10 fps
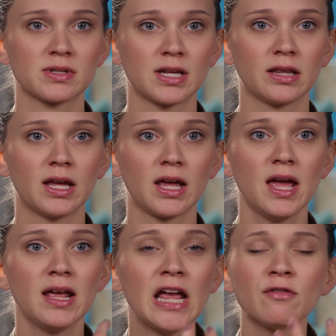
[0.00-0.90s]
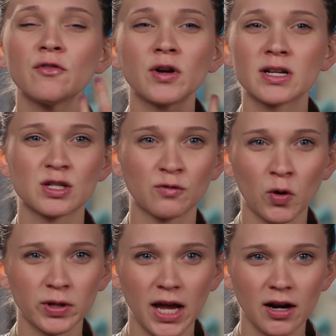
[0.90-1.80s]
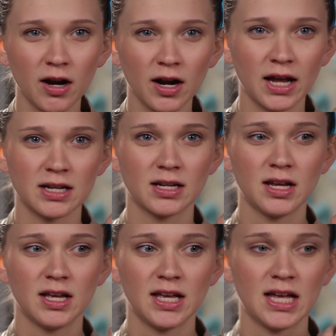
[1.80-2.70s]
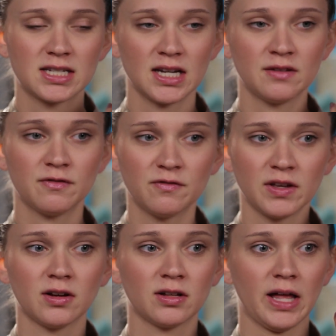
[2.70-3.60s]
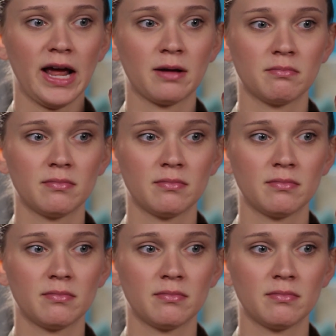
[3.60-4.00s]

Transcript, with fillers: was saying, like even for an exfoliator, it didn't feel like